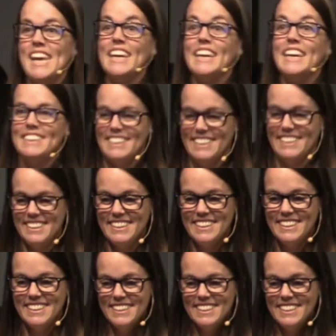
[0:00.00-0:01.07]
Take it.
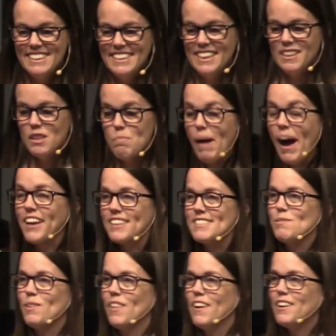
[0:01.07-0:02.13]
The
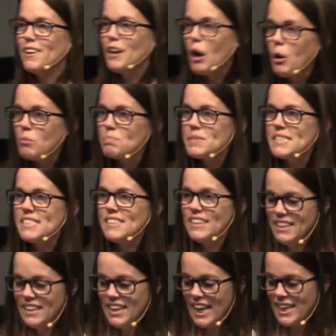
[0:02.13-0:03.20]
box with all your hopes
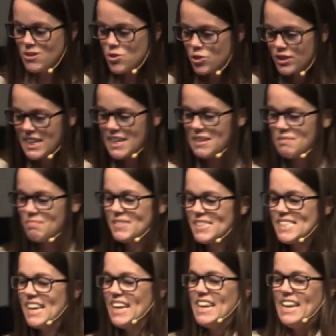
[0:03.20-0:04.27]
and
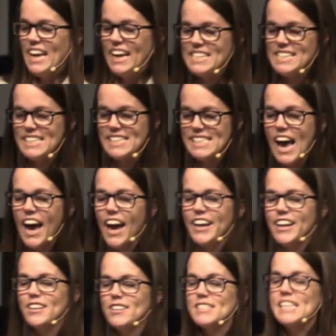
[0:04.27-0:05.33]
dreams and
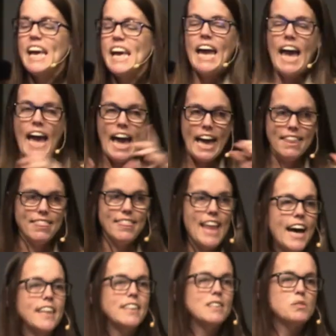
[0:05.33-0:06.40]
desires.
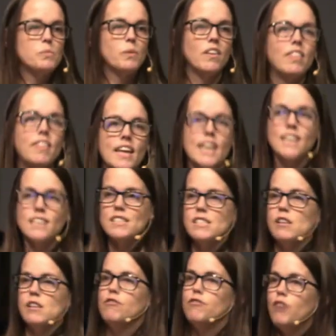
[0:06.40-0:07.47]
And that is where
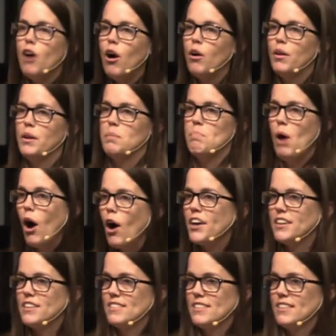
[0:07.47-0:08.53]
things fall
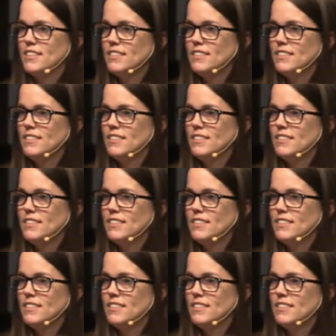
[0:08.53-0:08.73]
apart.